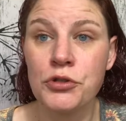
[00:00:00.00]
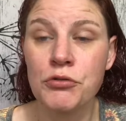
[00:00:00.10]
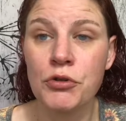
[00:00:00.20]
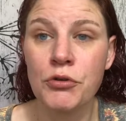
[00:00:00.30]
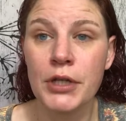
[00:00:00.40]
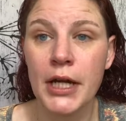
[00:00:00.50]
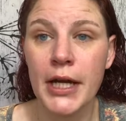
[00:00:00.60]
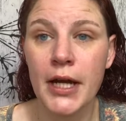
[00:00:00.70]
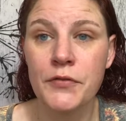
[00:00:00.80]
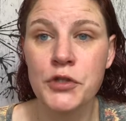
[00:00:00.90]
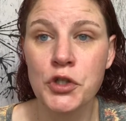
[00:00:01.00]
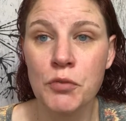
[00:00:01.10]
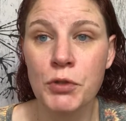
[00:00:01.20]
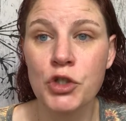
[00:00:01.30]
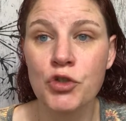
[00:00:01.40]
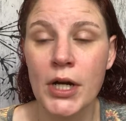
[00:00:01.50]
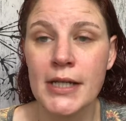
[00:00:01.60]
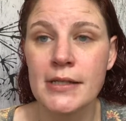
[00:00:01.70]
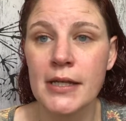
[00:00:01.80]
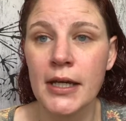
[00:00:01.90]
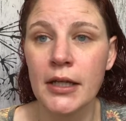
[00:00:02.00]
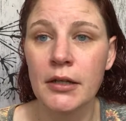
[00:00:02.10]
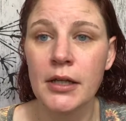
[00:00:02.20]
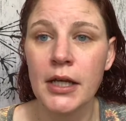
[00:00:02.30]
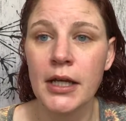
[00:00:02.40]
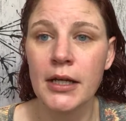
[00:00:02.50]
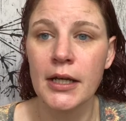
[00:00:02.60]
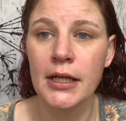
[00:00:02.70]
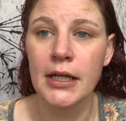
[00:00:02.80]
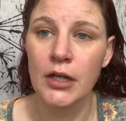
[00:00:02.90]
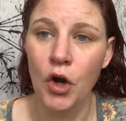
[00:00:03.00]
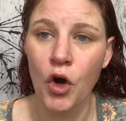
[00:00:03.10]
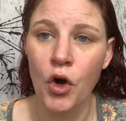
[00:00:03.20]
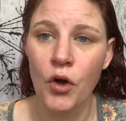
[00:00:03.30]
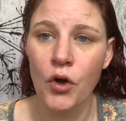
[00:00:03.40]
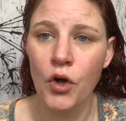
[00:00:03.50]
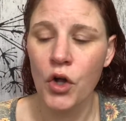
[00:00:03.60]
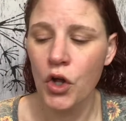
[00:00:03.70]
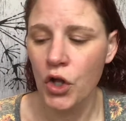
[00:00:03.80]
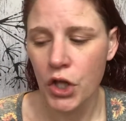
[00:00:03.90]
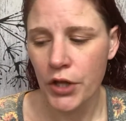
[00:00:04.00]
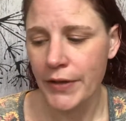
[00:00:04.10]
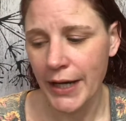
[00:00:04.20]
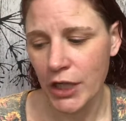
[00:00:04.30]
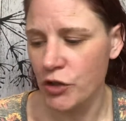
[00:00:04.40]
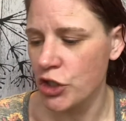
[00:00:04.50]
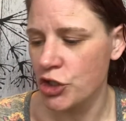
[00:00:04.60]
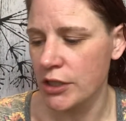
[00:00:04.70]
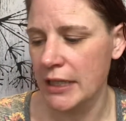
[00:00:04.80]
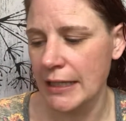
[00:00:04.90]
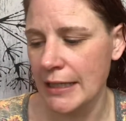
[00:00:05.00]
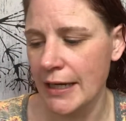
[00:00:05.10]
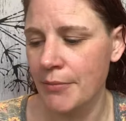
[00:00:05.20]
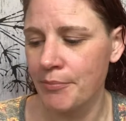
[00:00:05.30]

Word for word: you know that I have super dry skin and I need all the hydration I can get.